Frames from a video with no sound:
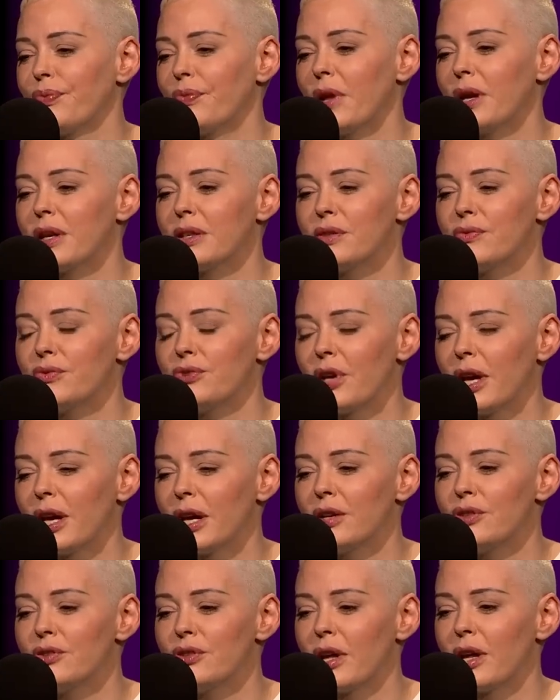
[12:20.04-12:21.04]
things have
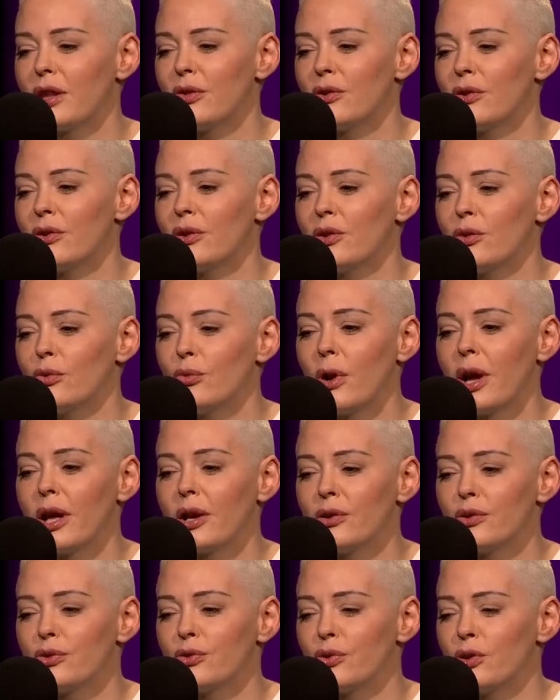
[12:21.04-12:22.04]
changed that they're in the
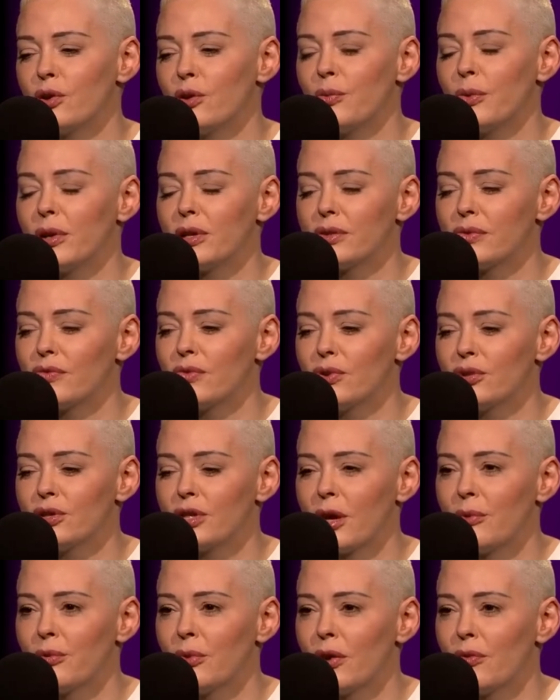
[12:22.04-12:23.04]
writers' room and it's the first
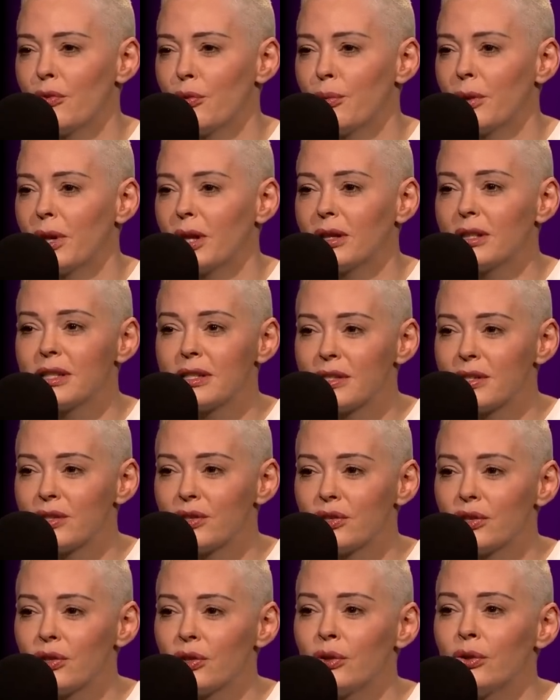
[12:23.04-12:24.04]
time they're ever being listened
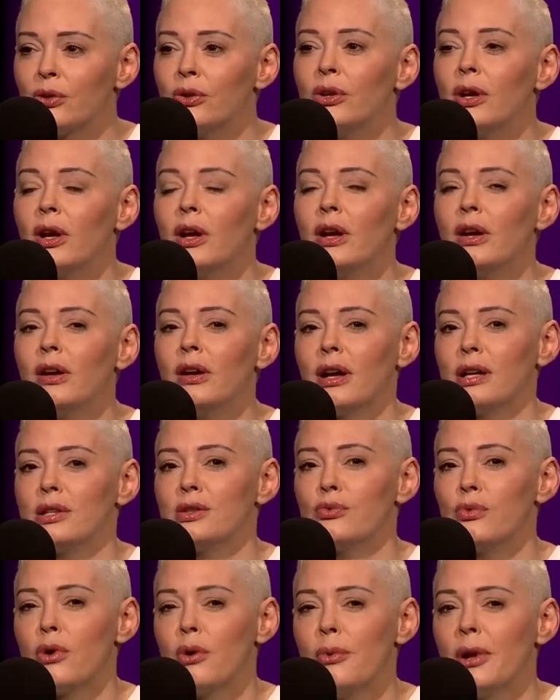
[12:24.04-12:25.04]
to as
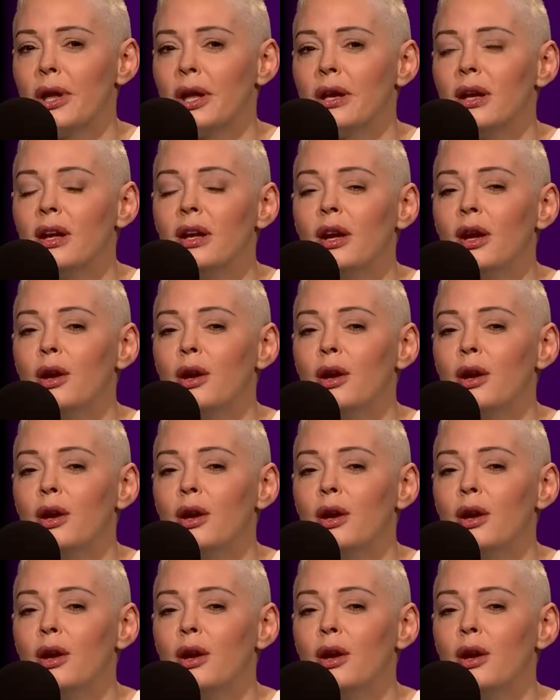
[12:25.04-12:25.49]
a woman.